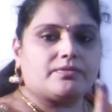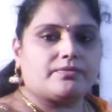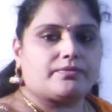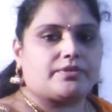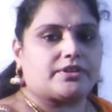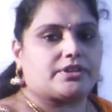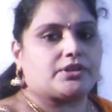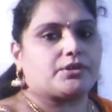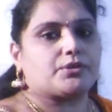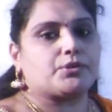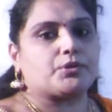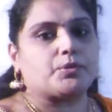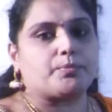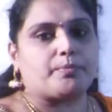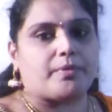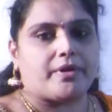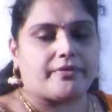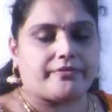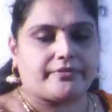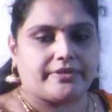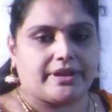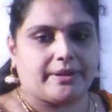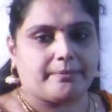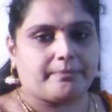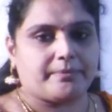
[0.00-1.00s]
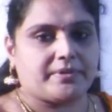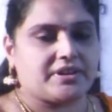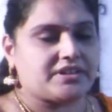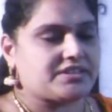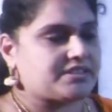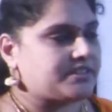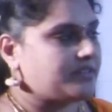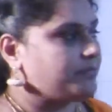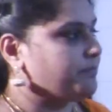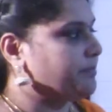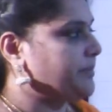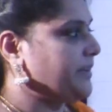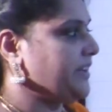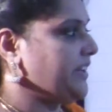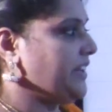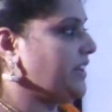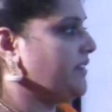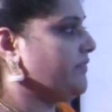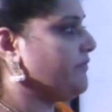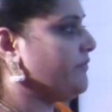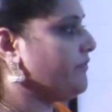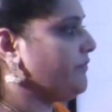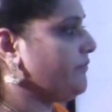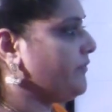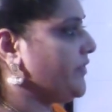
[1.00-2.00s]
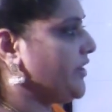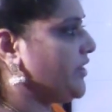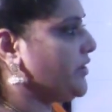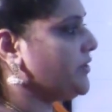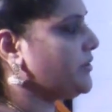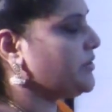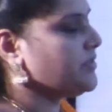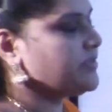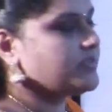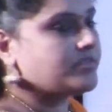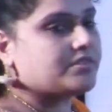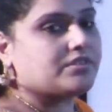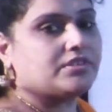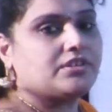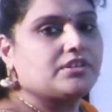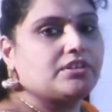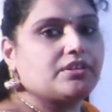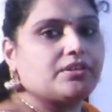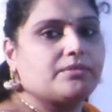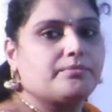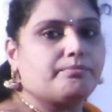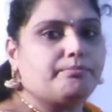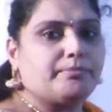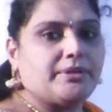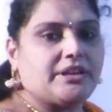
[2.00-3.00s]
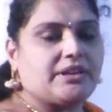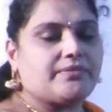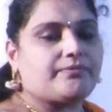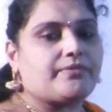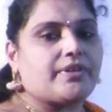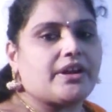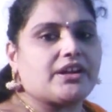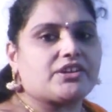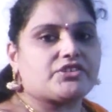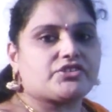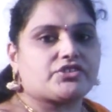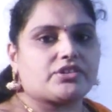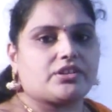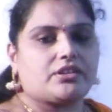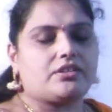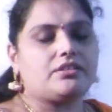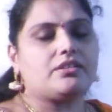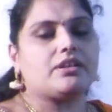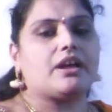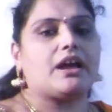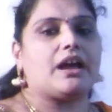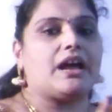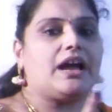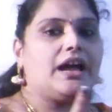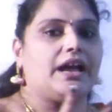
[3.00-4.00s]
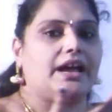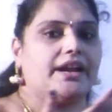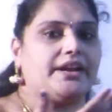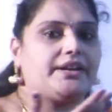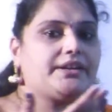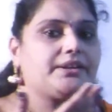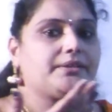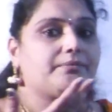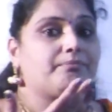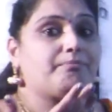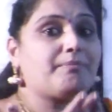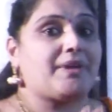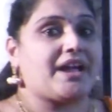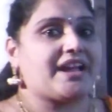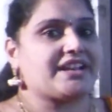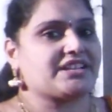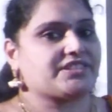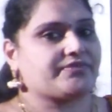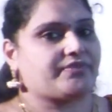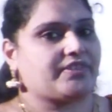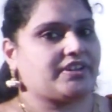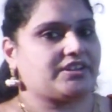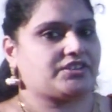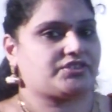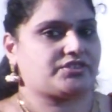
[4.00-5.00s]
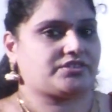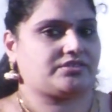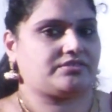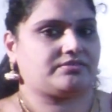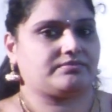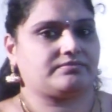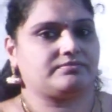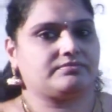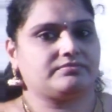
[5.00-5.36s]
for the group of numbers, simply we use min function and max function.